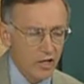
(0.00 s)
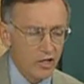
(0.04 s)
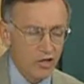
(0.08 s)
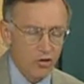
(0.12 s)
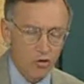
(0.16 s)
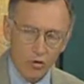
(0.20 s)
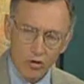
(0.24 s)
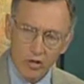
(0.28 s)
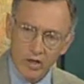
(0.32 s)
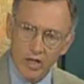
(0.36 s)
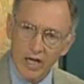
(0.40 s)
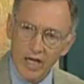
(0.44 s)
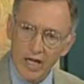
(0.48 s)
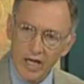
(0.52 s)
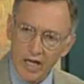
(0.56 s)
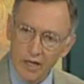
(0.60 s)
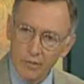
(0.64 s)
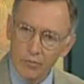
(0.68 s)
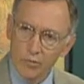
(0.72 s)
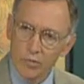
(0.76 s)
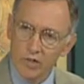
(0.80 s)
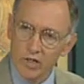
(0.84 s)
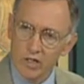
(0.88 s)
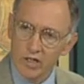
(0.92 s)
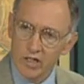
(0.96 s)
"Your
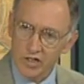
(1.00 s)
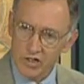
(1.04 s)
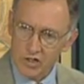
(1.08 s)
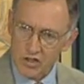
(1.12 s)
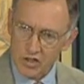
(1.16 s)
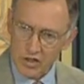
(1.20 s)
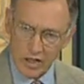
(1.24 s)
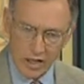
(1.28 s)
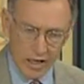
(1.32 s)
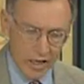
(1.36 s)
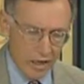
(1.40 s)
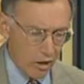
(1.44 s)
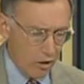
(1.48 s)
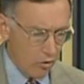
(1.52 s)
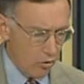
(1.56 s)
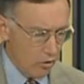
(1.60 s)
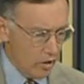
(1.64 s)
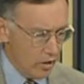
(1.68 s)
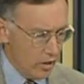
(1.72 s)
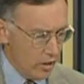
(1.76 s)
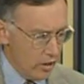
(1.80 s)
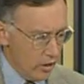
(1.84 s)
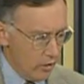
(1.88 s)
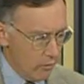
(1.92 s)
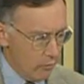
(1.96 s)
name is
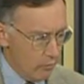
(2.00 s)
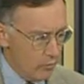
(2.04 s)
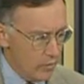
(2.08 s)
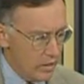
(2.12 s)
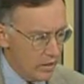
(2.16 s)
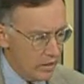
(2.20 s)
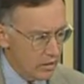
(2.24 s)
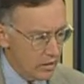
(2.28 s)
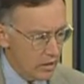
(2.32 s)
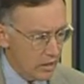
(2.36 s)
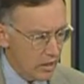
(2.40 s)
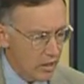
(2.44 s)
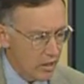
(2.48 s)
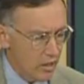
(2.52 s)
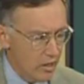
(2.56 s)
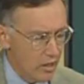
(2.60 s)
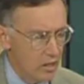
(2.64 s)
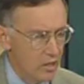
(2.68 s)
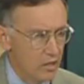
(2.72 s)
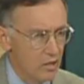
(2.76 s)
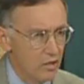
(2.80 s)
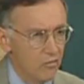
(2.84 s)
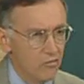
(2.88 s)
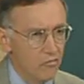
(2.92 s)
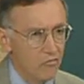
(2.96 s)
now
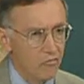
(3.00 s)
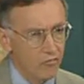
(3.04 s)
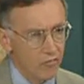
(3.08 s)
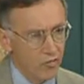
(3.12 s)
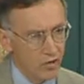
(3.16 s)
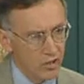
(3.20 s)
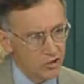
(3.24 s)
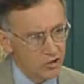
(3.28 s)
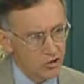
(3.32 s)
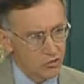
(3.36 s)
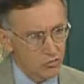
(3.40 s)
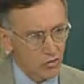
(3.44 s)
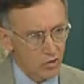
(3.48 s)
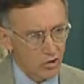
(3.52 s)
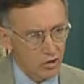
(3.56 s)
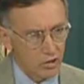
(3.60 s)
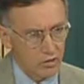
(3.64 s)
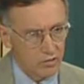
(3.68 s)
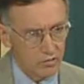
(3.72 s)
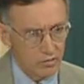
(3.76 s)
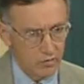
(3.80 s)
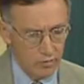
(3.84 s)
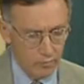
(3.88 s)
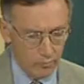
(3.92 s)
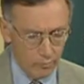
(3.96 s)
Mila
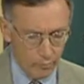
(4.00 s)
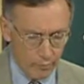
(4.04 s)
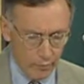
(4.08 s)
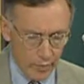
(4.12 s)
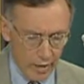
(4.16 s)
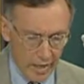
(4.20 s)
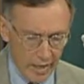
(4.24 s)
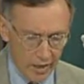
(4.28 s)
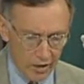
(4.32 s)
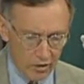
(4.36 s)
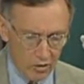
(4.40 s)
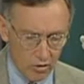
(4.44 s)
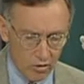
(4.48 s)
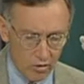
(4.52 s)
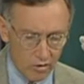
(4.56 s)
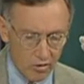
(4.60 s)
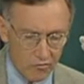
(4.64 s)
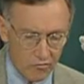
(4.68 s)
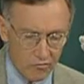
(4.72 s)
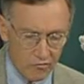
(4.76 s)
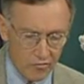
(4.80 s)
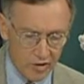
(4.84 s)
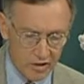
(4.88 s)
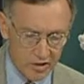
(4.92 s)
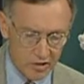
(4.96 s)
Vajra, banner
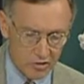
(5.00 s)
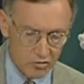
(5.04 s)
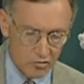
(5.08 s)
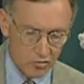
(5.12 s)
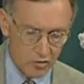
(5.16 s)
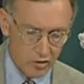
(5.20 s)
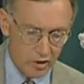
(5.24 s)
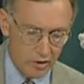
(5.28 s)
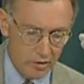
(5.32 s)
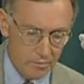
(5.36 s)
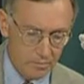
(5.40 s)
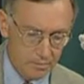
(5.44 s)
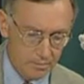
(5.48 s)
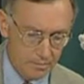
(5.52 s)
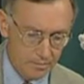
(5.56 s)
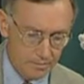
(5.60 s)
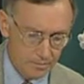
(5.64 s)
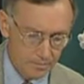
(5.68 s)
of victory."